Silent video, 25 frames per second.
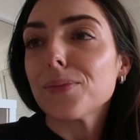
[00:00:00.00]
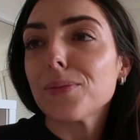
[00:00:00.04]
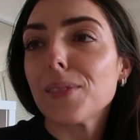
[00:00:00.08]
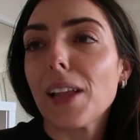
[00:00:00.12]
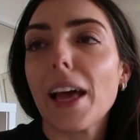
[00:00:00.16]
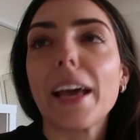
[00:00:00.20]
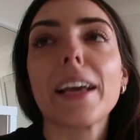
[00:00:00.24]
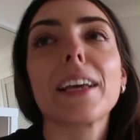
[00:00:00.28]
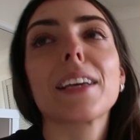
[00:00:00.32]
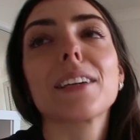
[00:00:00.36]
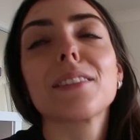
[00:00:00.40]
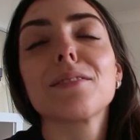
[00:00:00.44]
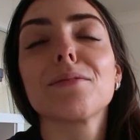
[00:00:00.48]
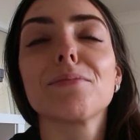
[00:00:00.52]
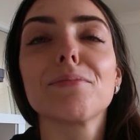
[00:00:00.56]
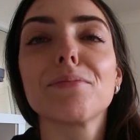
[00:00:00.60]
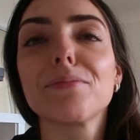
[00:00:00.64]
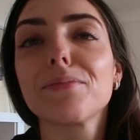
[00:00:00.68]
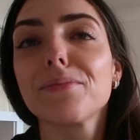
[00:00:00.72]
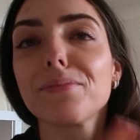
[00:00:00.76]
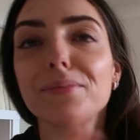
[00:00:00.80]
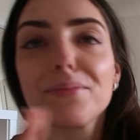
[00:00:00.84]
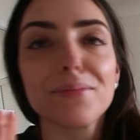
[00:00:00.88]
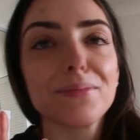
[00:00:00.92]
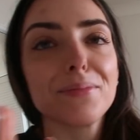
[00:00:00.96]
like,
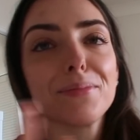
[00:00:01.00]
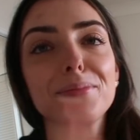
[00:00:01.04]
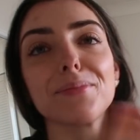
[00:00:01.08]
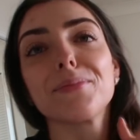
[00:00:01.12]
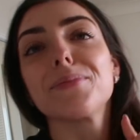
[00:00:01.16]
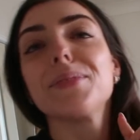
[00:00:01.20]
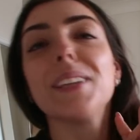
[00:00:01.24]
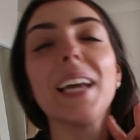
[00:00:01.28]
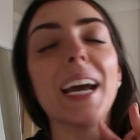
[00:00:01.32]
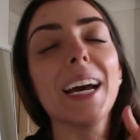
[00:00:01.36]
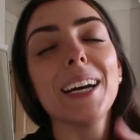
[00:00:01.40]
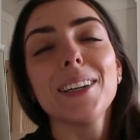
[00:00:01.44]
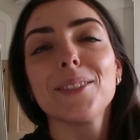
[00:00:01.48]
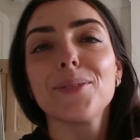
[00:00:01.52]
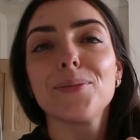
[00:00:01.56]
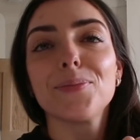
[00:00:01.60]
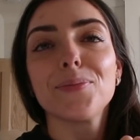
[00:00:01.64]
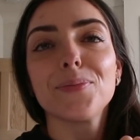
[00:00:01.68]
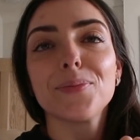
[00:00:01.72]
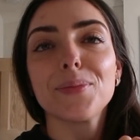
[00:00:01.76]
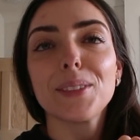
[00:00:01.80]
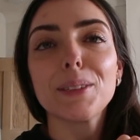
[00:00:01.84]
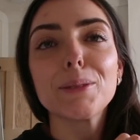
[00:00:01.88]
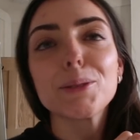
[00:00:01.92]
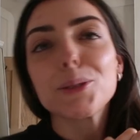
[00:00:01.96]
yeah,
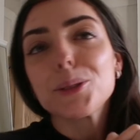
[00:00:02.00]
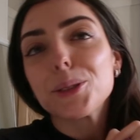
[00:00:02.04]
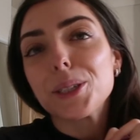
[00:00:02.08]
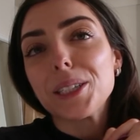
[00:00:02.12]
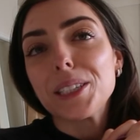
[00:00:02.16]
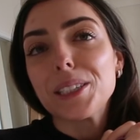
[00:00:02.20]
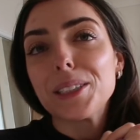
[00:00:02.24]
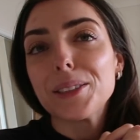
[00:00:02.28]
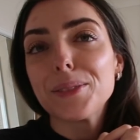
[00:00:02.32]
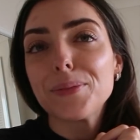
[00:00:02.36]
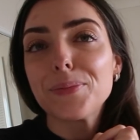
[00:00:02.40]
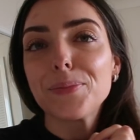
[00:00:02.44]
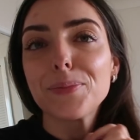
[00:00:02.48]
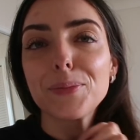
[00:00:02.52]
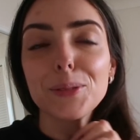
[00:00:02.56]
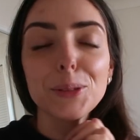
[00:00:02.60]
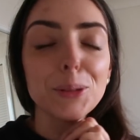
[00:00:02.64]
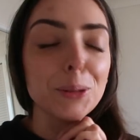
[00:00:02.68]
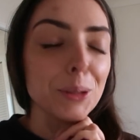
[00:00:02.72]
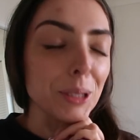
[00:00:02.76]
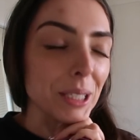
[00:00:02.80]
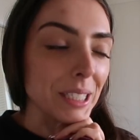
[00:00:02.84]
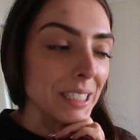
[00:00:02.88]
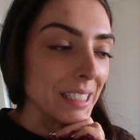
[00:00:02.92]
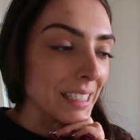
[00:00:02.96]
it was all good,
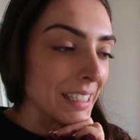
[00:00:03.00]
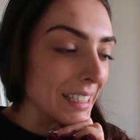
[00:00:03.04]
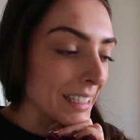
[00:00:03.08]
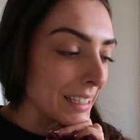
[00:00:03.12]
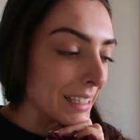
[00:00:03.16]
all good.